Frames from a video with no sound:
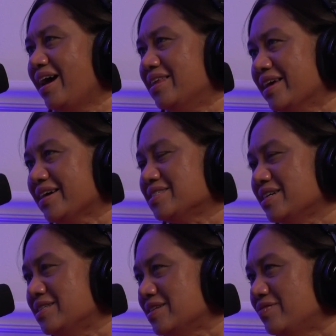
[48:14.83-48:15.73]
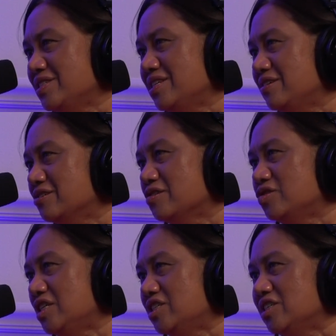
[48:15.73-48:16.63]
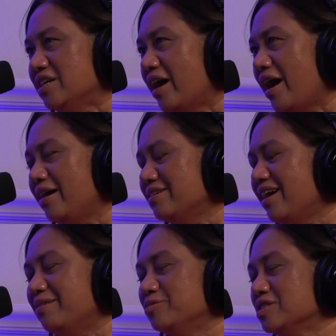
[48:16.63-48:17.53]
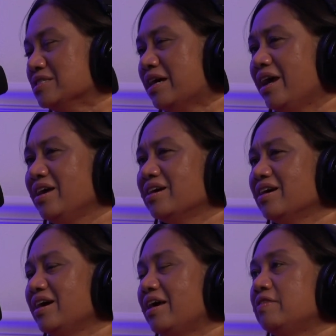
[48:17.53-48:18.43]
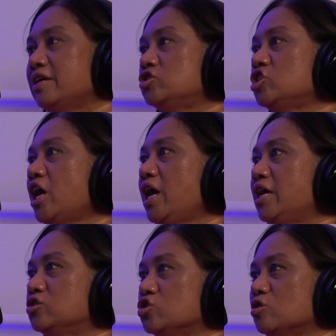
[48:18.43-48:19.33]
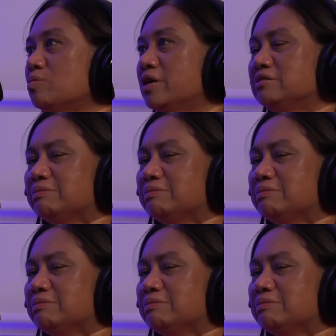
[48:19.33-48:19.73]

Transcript: And like I said, 17 years of teaching, I'm just like, and they change so much.